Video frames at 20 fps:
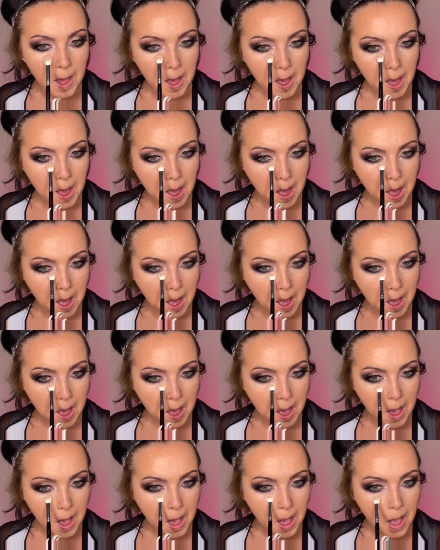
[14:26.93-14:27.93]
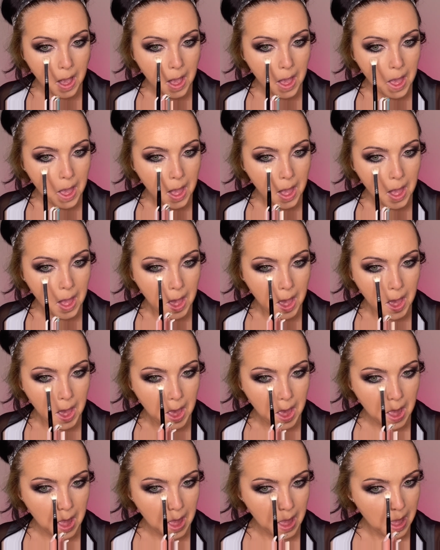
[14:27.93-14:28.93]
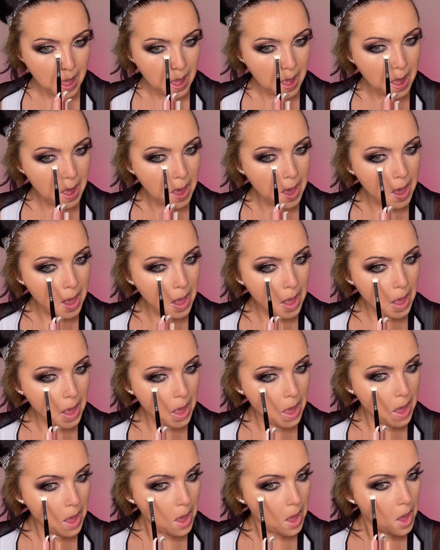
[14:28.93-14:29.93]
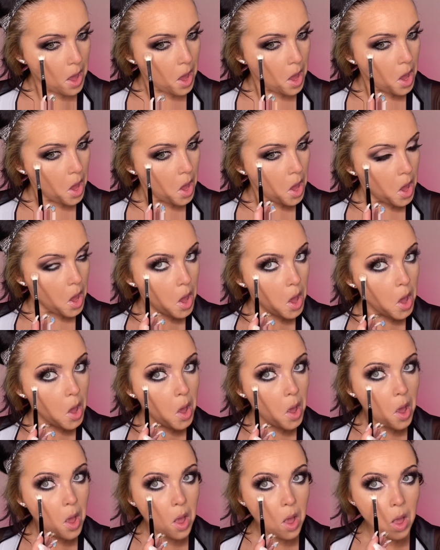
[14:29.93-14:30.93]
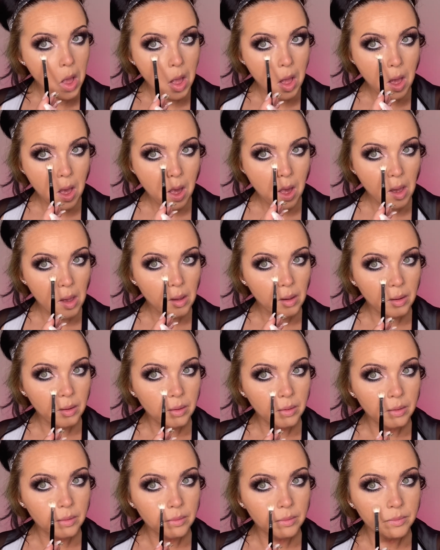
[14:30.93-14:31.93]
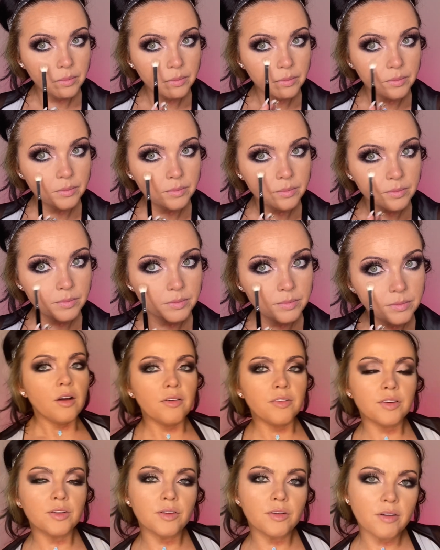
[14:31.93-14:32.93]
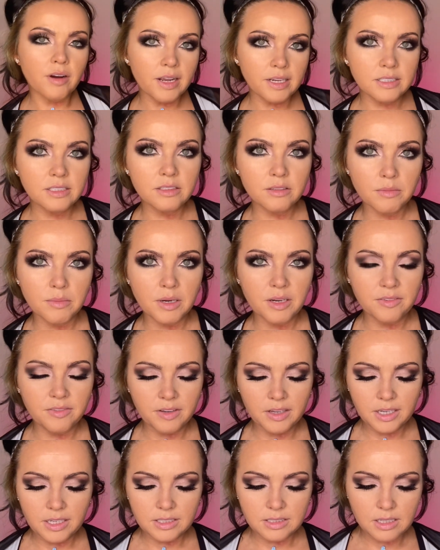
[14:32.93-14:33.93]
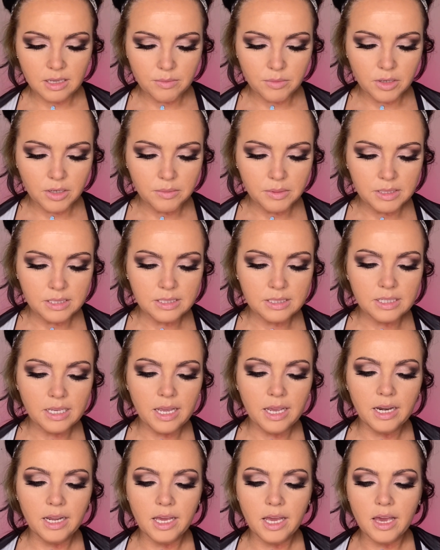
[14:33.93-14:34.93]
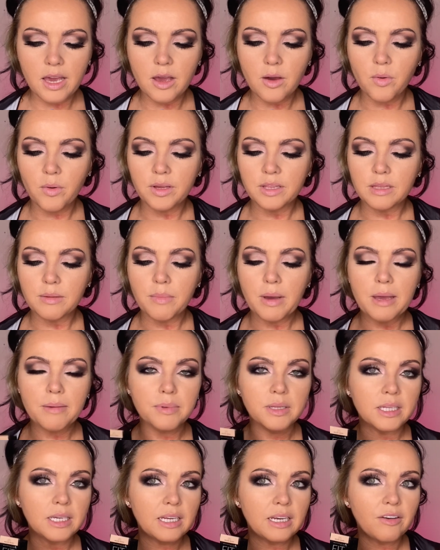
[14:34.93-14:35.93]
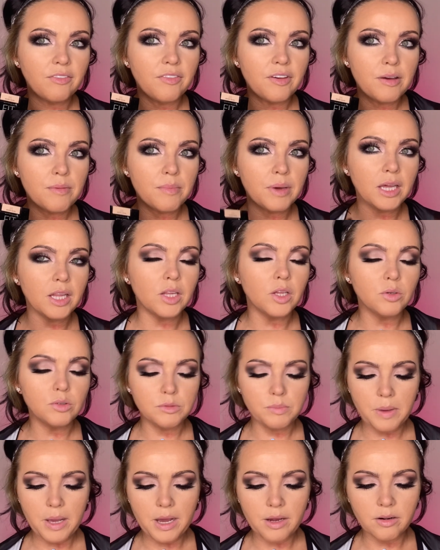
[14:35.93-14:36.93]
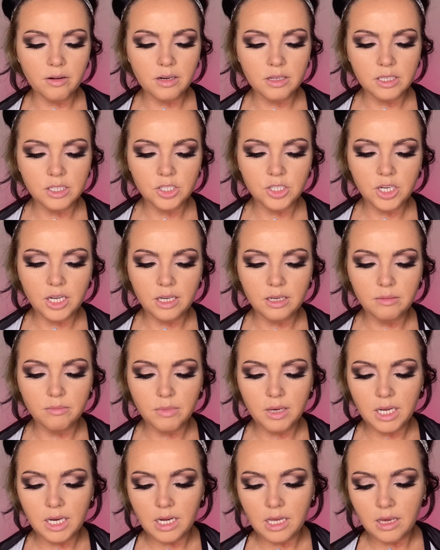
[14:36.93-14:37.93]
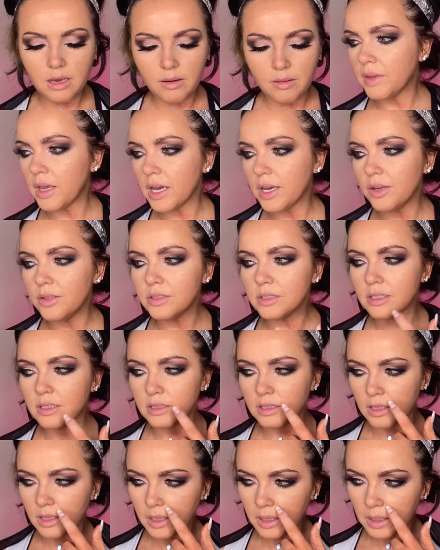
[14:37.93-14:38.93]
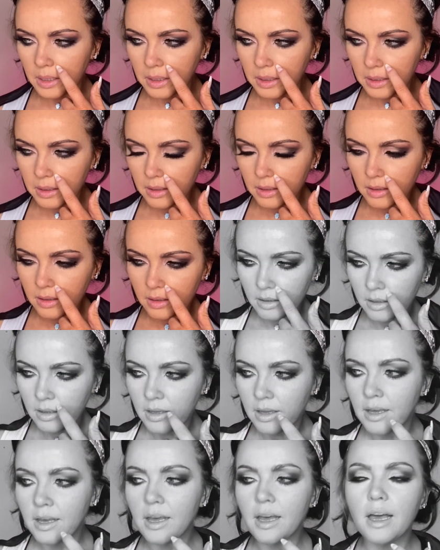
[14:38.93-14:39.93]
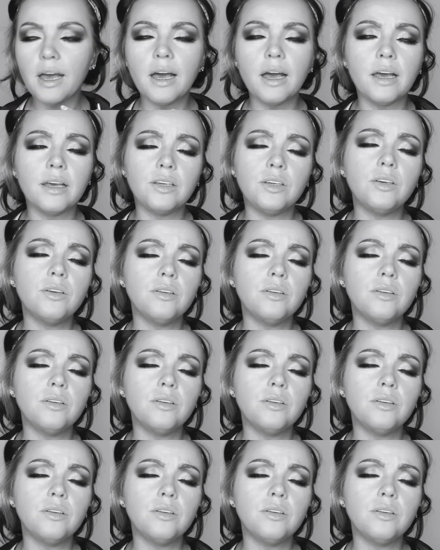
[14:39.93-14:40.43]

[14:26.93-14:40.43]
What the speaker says: under my eyes. Just because I don't want it to be shiny under there like it is. For the rest of my face, I'm gonna be setting it with the Maybelline Fit Me Loose Powder in the shade Medium. I used to think I